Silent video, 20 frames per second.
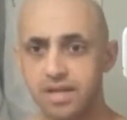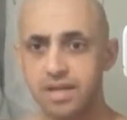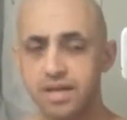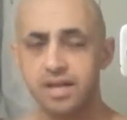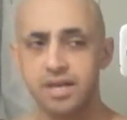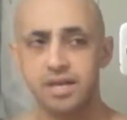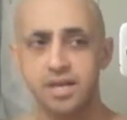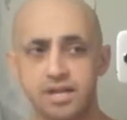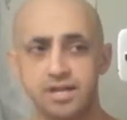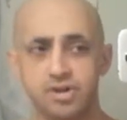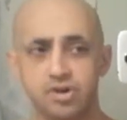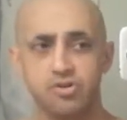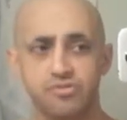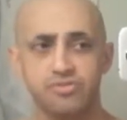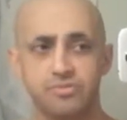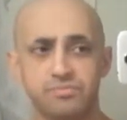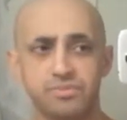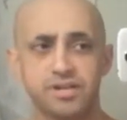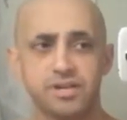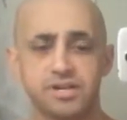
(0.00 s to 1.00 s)
and go
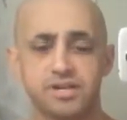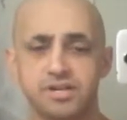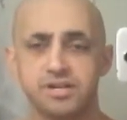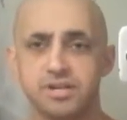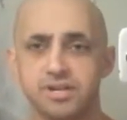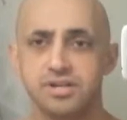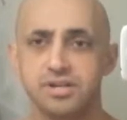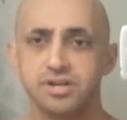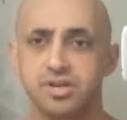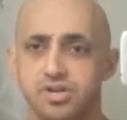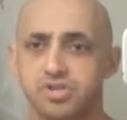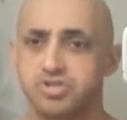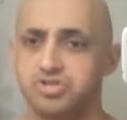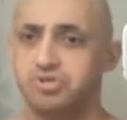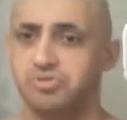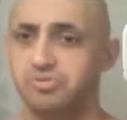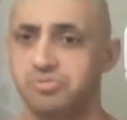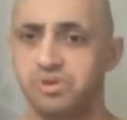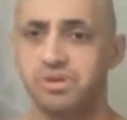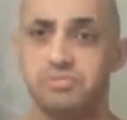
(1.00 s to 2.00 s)
from there.
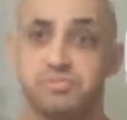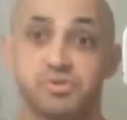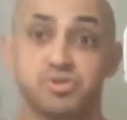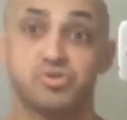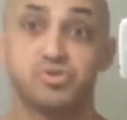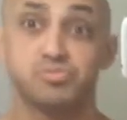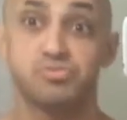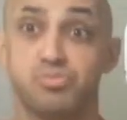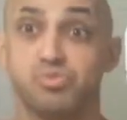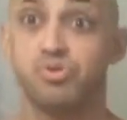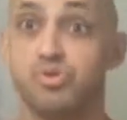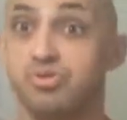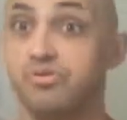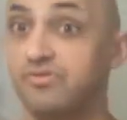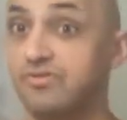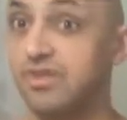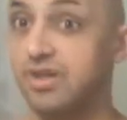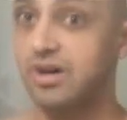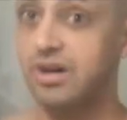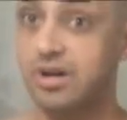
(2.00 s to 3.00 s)
So I'm going to be doing more
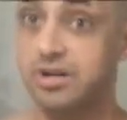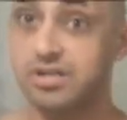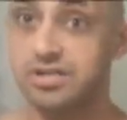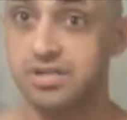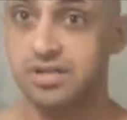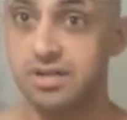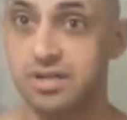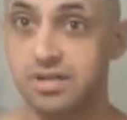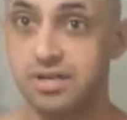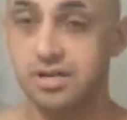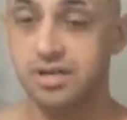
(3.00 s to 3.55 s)
vlogs